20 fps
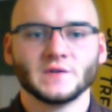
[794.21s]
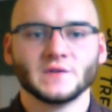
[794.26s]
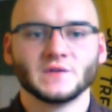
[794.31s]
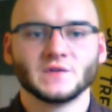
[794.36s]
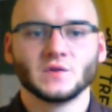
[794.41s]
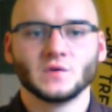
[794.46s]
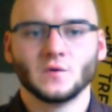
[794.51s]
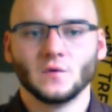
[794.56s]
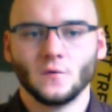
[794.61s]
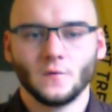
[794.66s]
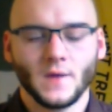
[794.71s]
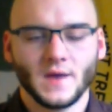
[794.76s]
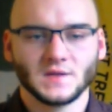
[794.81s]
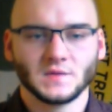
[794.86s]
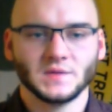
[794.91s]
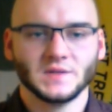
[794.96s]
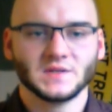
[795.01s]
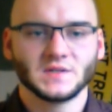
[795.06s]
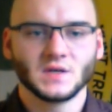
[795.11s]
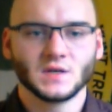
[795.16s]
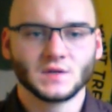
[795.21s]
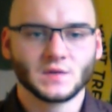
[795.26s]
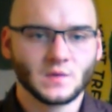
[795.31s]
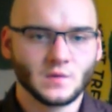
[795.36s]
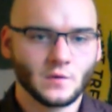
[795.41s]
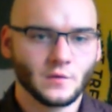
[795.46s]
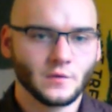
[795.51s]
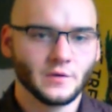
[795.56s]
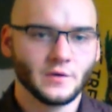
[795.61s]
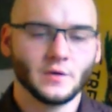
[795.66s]
So as we discussed
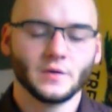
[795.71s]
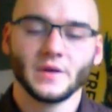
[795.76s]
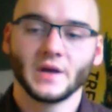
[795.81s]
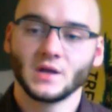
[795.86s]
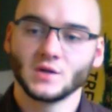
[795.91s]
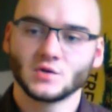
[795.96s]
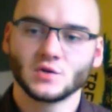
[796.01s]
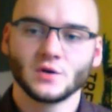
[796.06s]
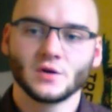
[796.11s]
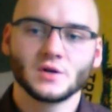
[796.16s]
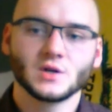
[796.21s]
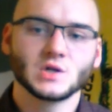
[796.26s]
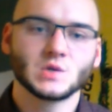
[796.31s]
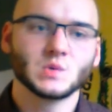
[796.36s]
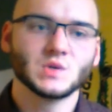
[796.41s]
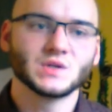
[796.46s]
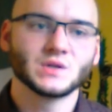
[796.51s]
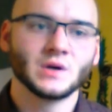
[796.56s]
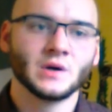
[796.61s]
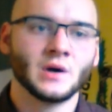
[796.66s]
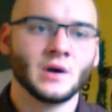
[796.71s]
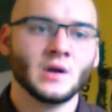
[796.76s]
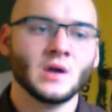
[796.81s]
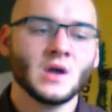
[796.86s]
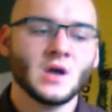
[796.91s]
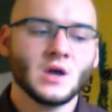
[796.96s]
earlier, like in Turkish, we saw